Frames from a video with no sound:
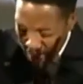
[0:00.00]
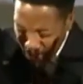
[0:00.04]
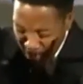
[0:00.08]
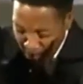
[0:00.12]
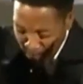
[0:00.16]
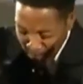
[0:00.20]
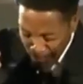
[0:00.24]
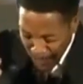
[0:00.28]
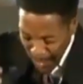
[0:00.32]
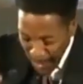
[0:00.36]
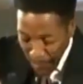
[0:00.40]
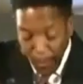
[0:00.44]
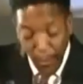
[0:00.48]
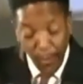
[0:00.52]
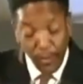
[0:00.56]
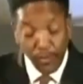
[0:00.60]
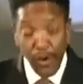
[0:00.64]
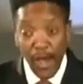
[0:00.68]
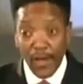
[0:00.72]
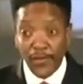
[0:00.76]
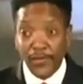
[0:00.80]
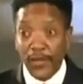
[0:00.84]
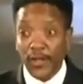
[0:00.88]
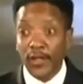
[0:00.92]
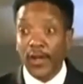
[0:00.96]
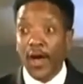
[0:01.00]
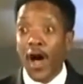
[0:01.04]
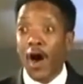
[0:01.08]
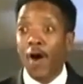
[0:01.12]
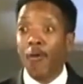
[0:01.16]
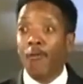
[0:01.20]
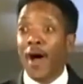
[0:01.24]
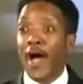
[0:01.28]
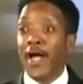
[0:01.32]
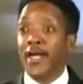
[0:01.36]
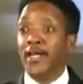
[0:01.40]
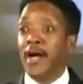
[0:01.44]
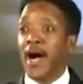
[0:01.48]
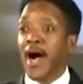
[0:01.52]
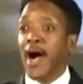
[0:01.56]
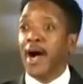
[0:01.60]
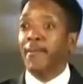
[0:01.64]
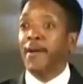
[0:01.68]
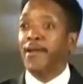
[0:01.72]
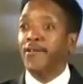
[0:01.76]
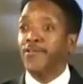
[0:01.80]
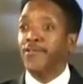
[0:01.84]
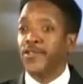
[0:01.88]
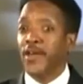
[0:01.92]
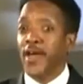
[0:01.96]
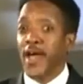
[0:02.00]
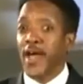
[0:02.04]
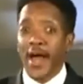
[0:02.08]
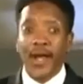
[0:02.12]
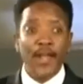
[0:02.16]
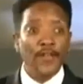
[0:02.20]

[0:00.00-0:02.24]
the people were dressed in long white garments.